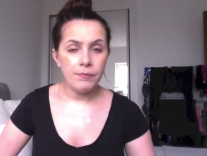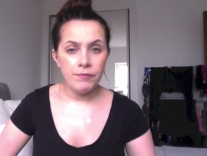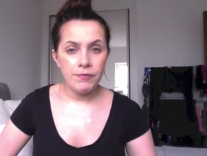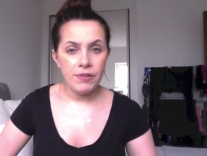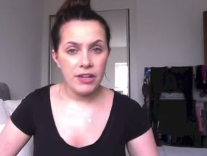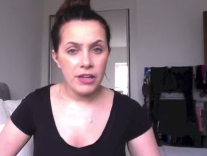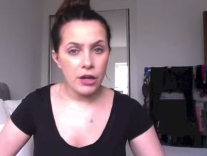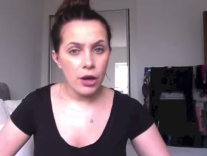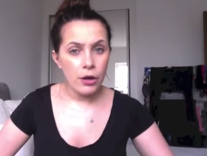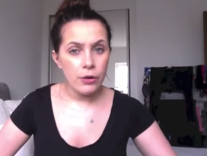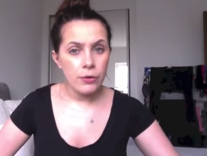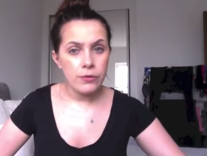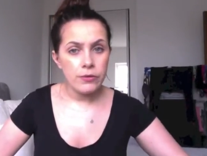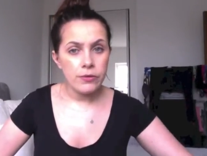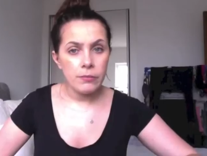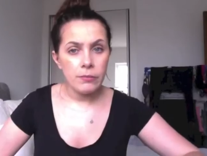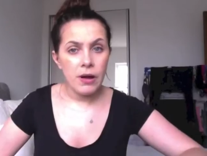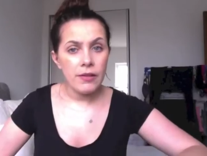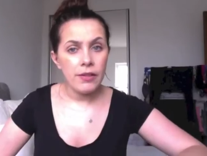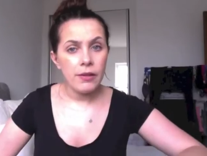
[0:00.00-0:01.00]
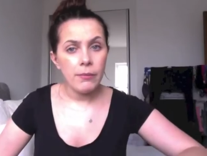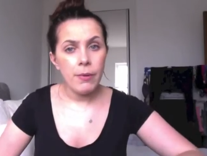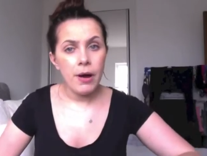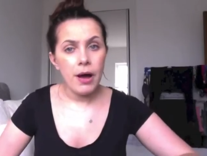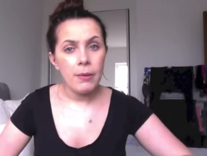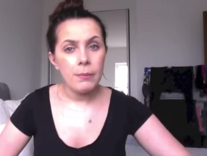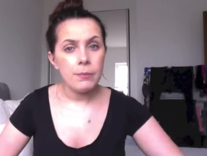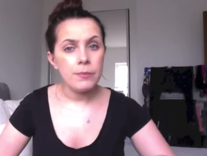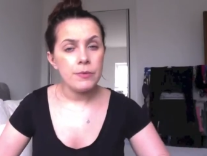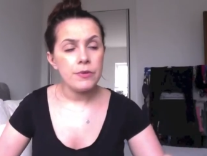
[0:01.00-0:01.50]
videos from other
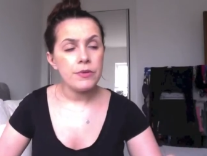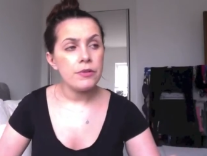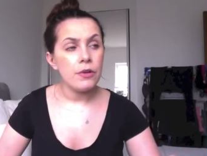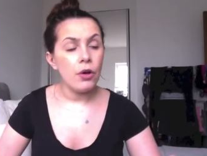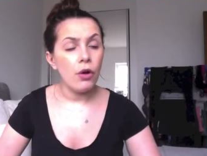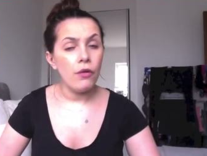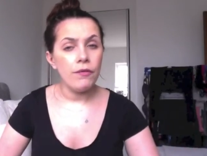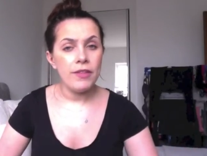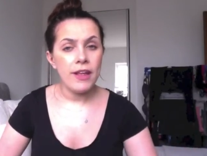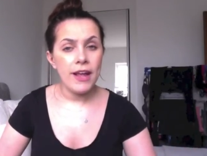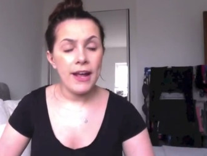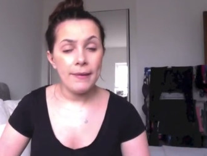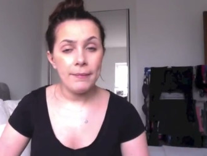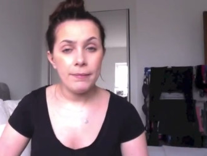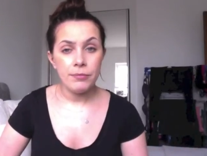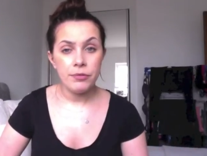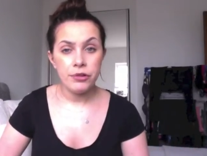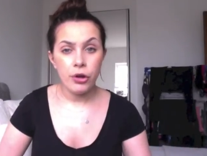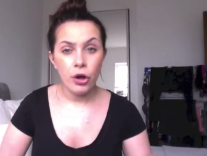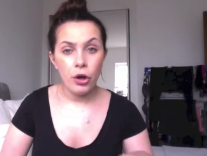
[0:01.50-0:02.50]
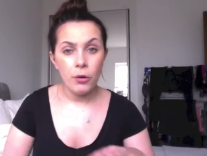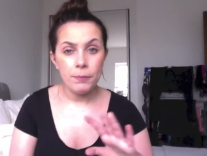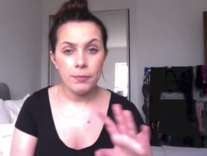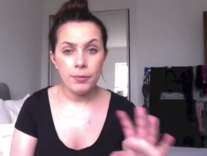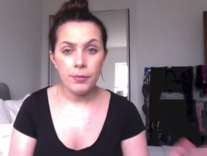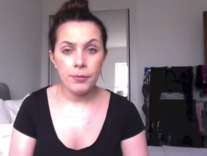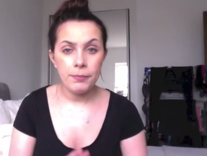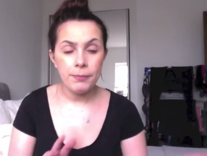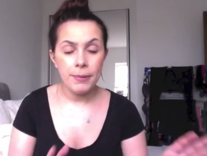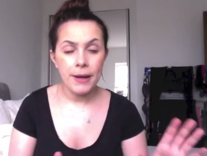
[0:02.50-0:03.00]
mums of their top
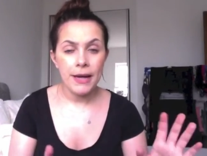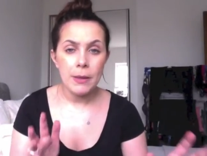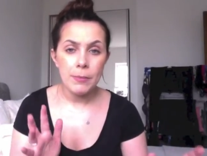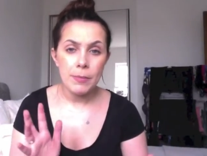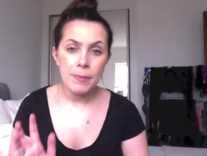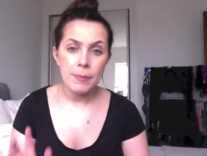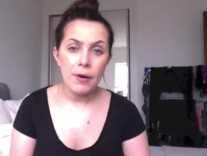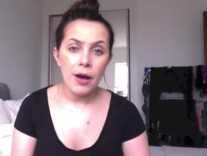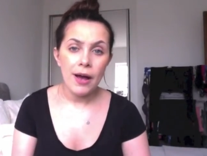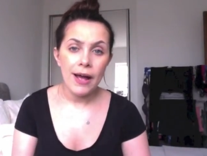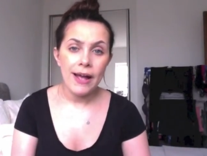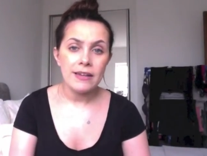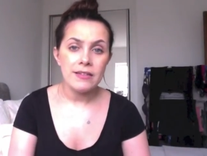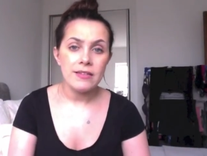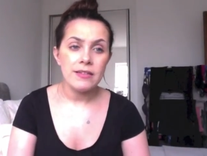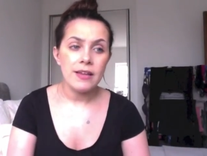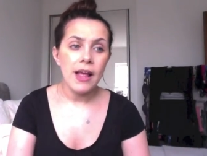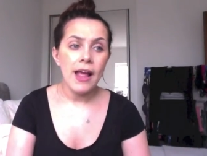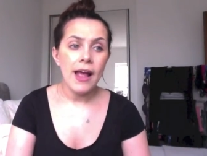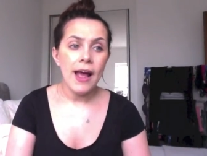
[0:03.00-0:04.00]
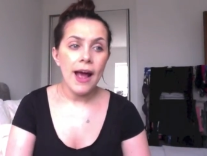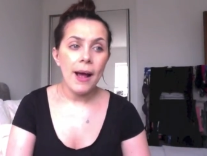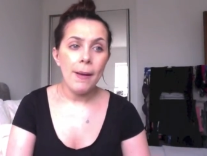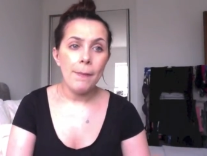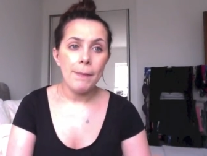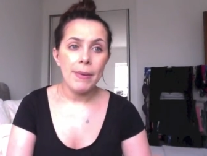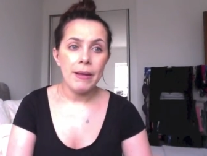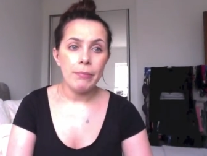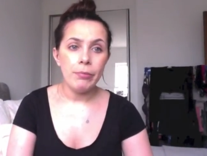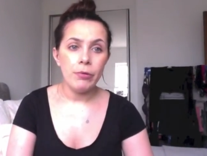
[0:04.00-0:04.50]
baby buys
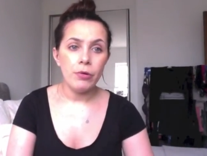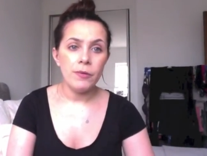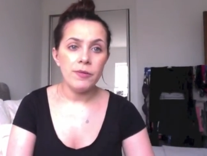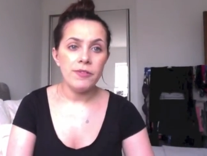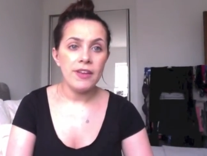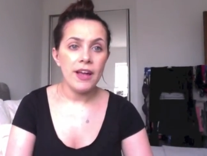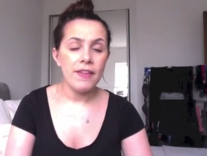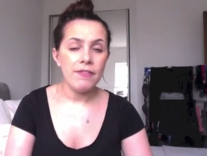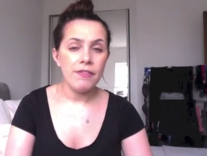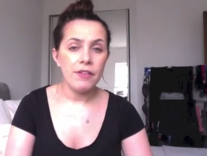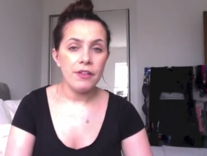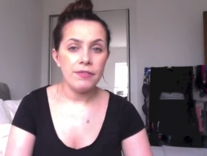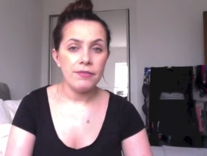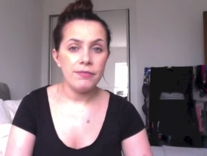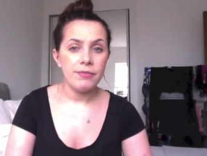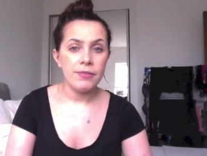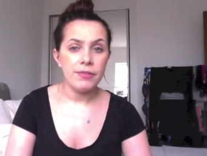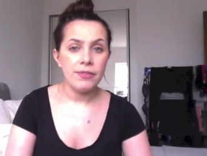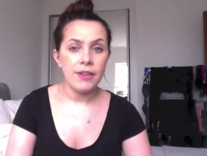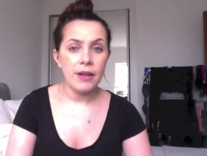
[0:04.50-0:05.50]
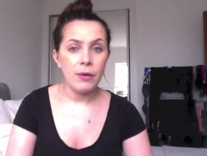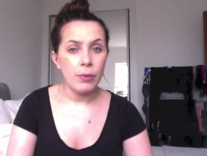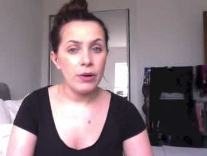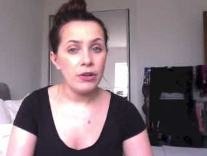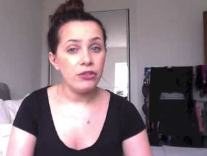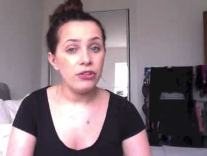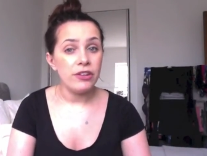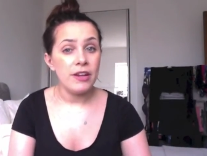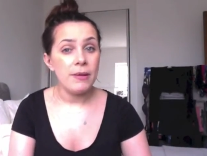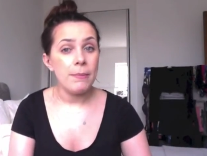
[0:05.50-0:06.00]
and people have said that they
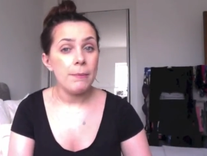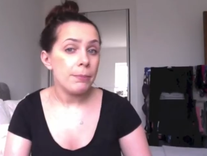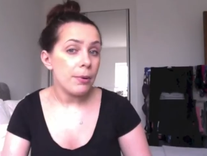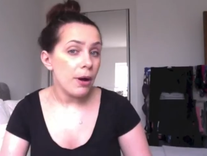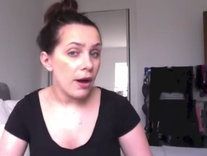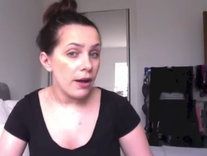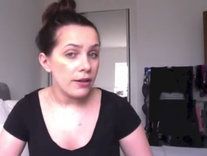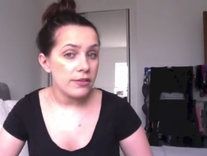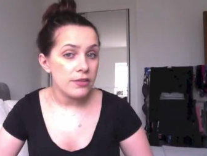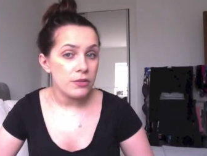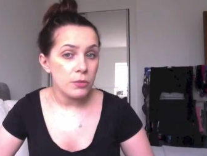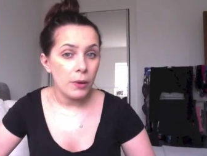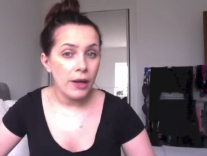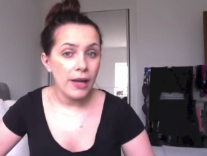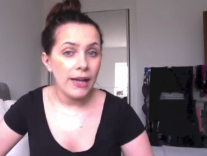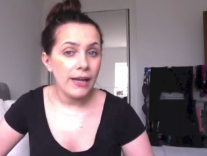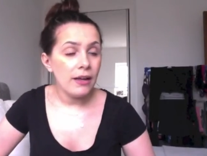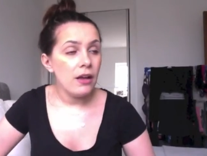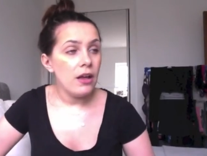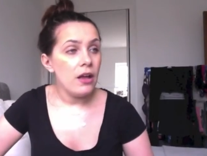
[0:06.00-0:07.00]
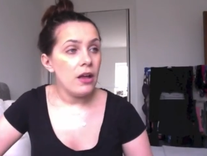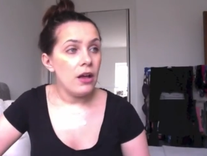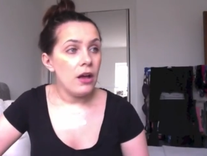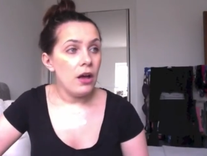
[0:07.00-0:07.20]
wish they didn't buy a swing.